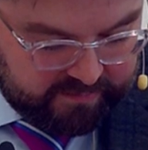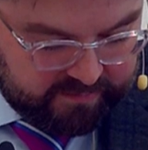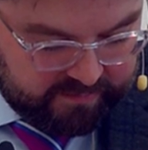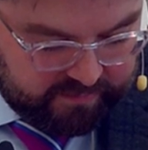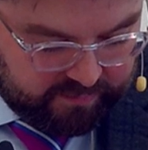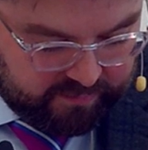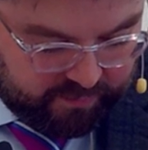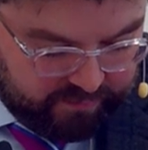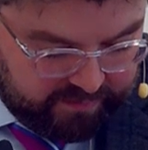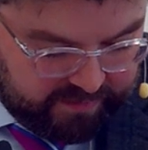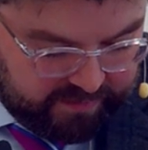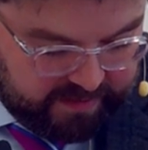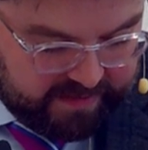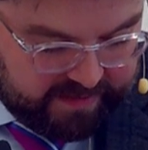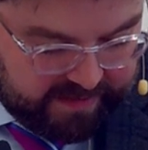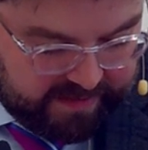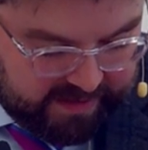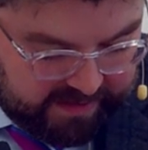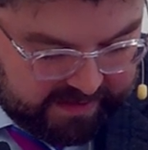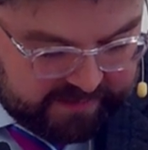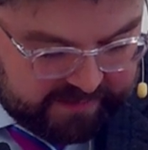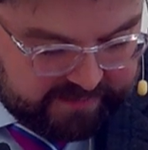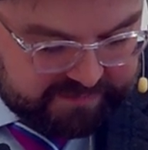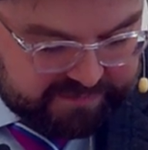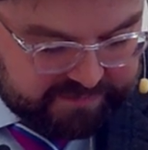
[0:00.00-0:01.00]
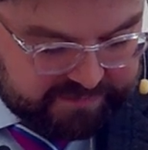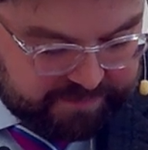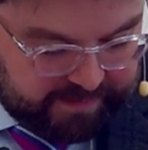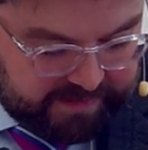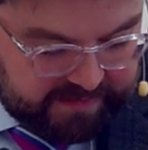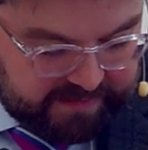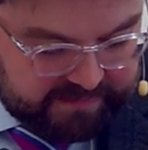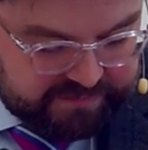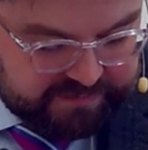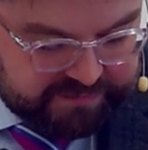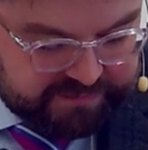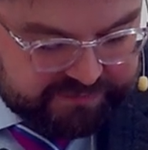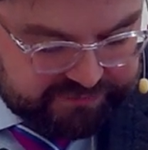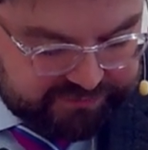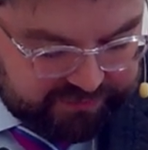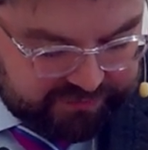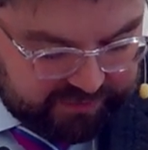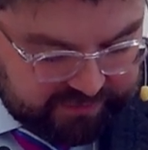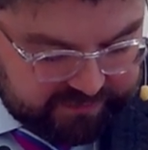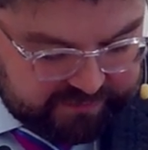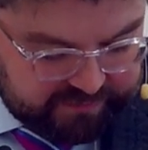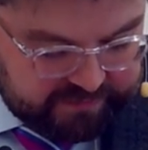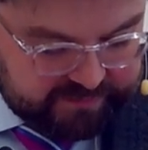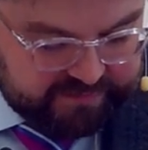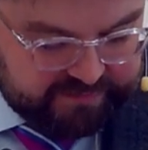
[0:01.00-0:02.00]
O ye kings, be
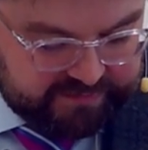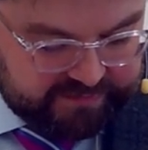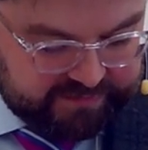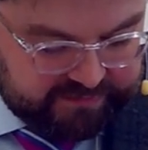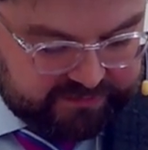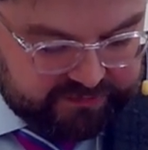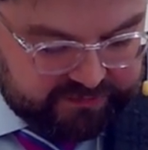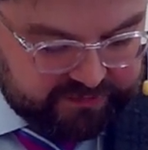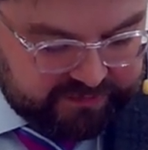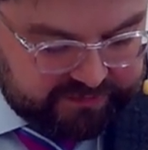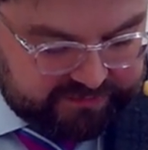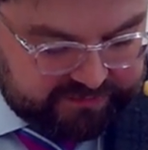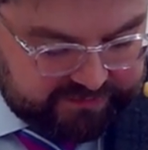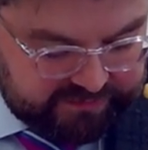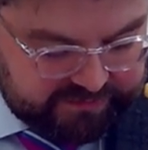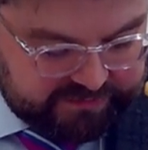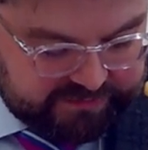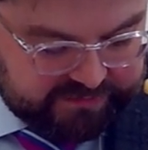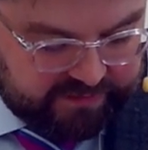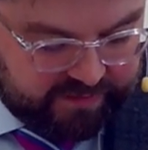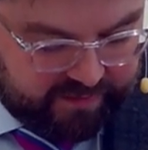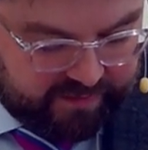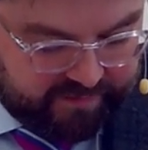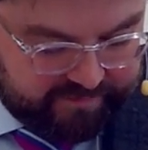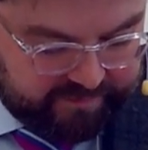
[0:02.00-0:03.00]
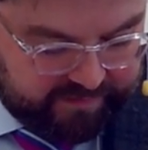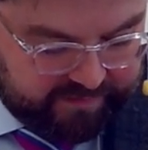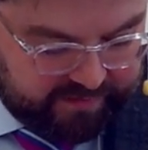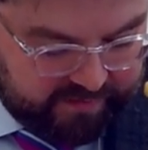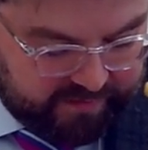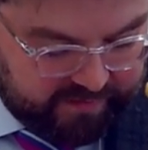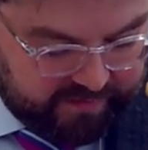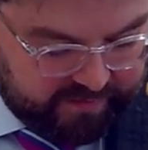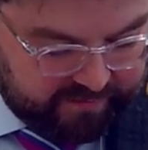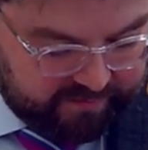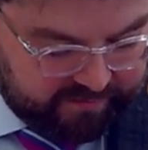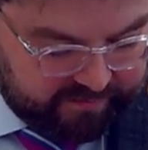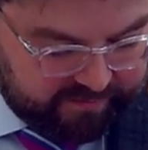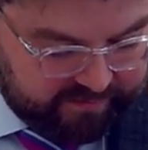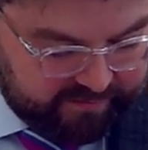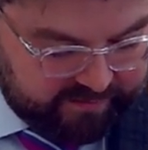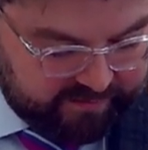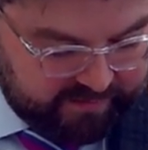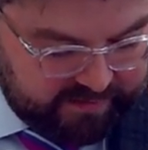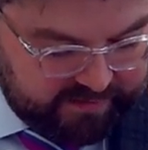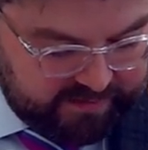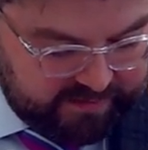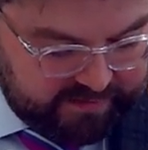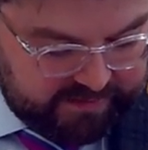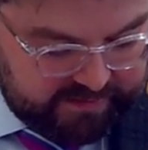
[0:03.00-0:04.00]
instructed, ye judges of the earth.
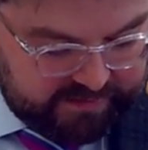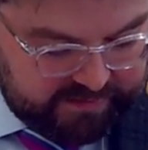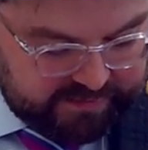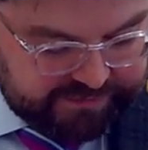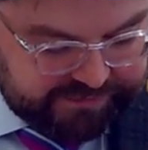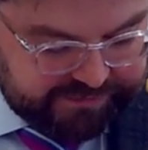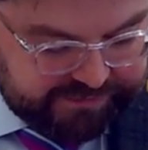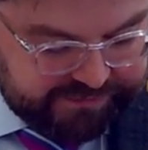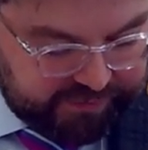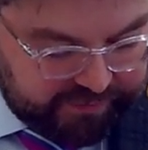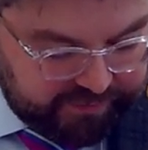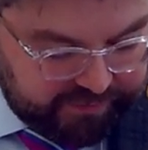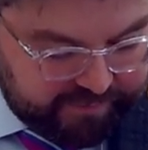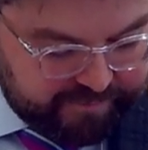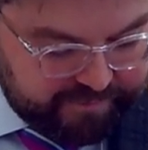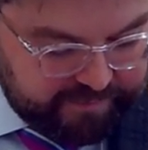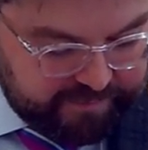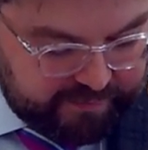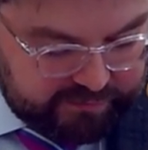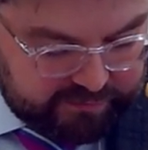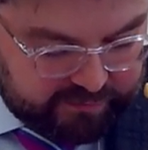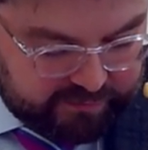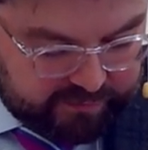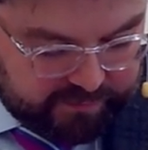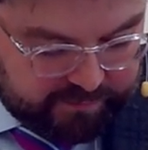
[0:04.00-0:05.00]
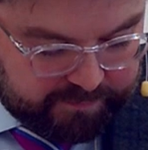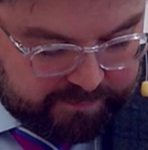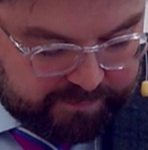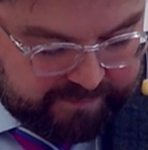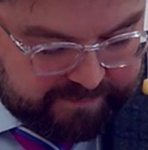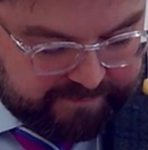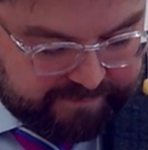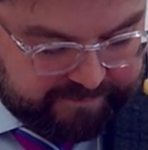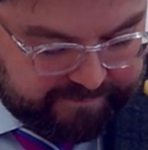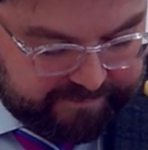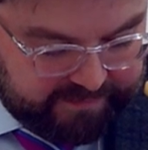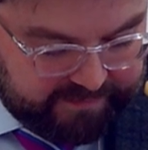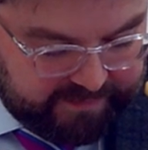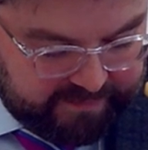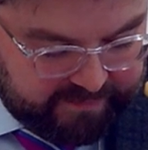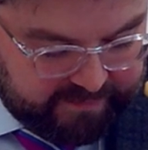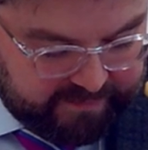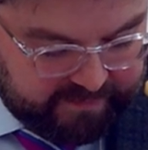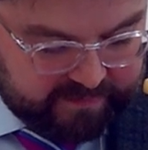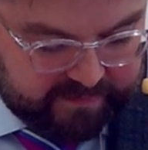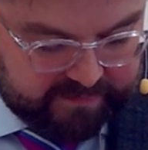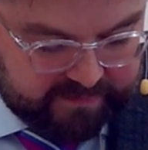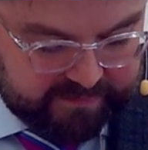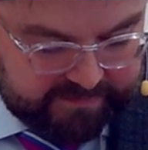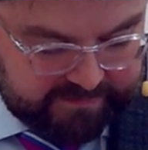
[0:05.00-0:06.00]
Serve the Lord with
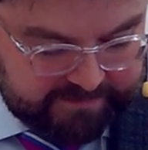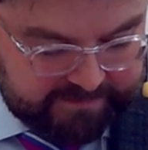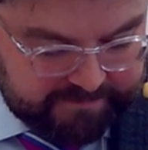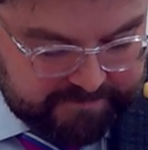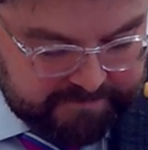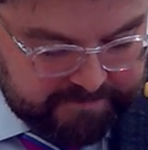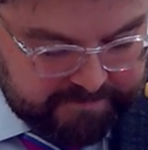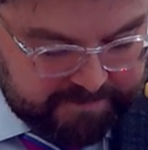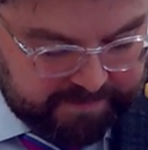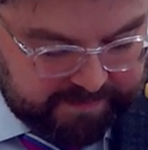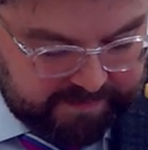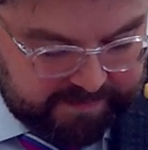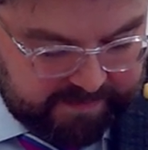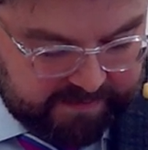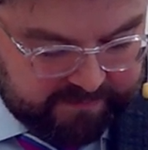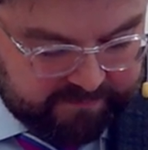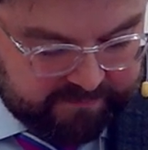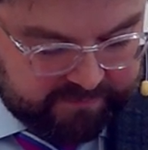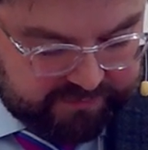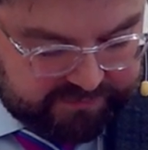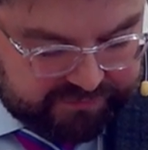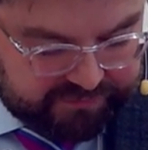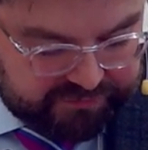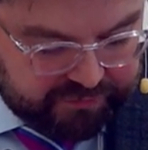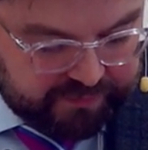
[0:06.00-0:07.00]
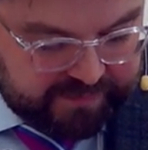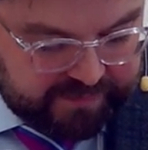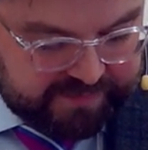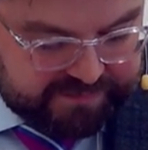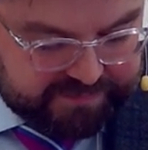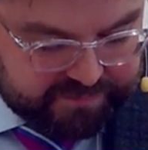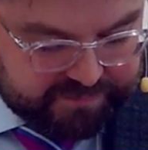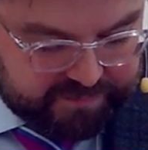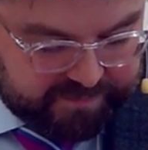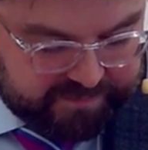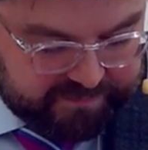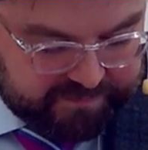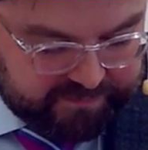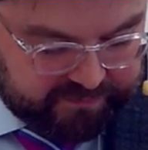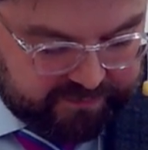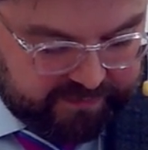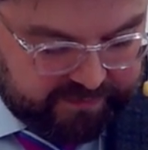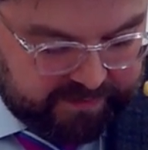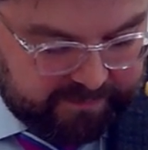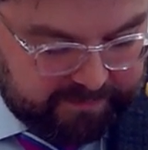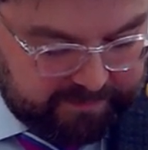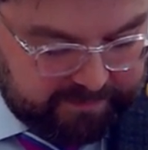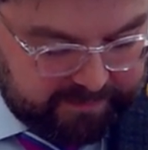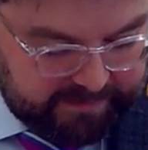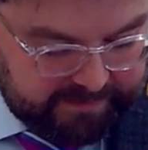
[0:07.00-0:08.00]
fear and rejoice with
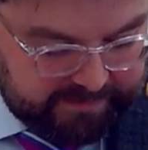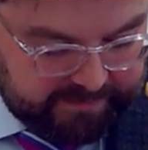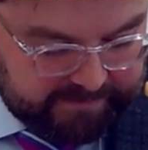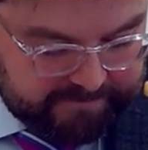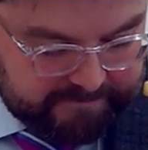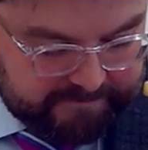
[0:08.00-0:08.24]
trembling.